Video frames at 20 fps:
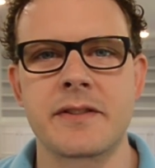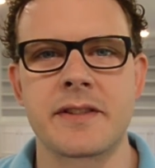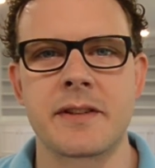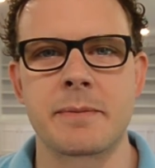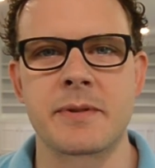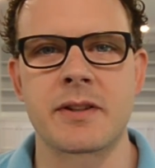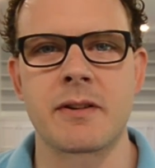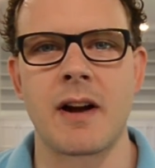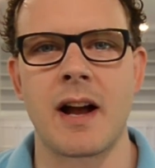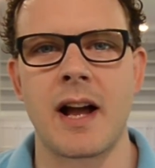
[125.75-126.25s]

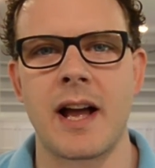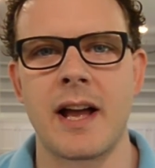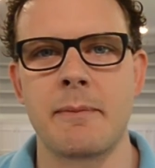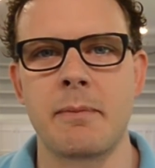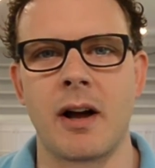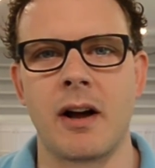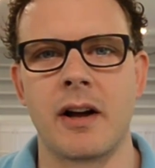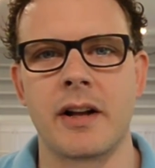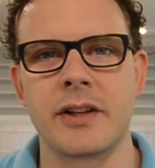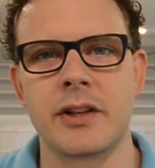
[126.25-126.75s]
subscribe
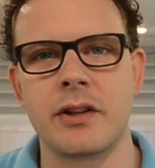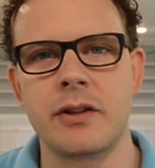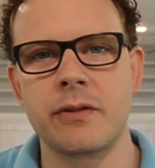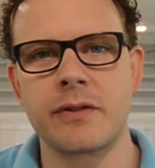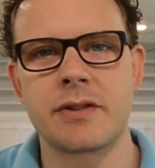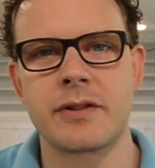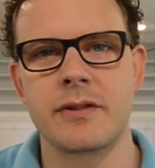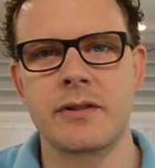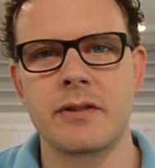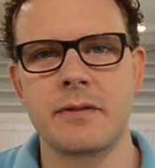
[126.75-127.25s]
on
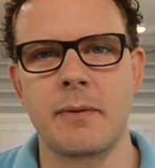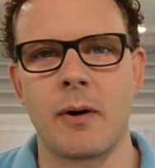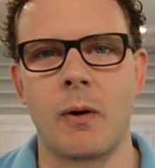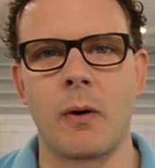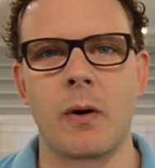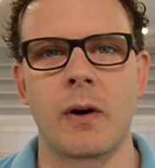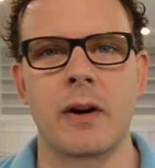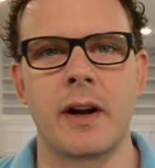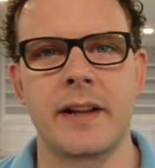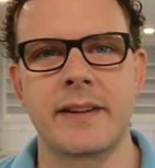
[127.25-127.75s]
YouTube
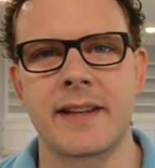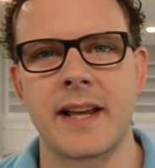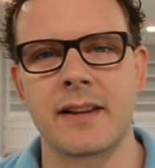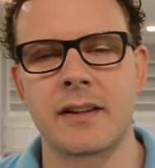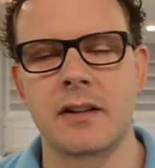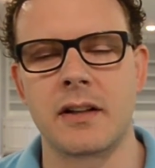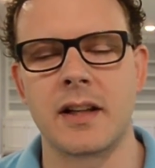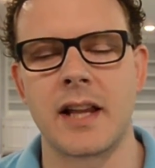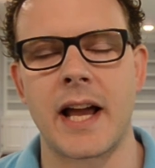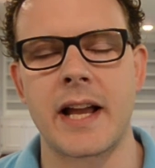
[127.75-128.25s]
or hit that
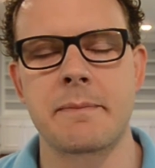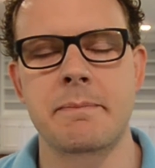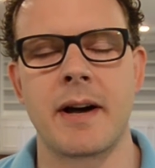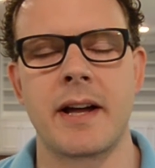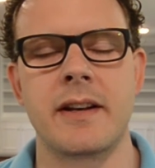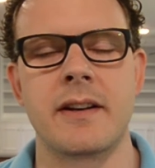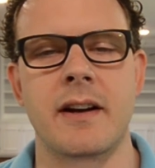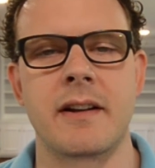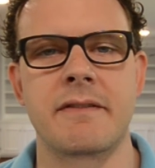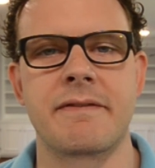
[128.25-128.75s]
little like
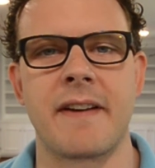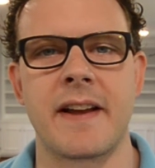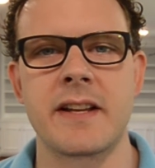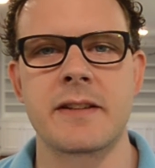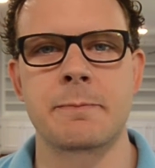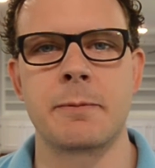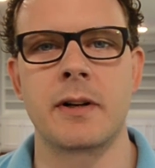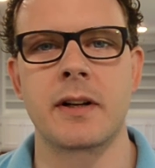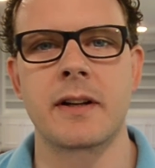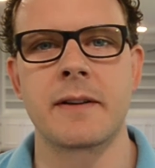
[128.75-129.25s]
button on
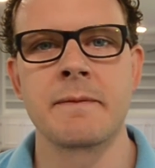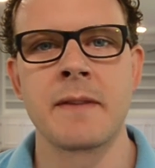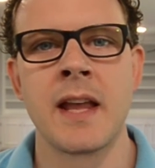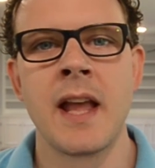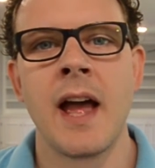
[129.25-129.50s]
Facebook.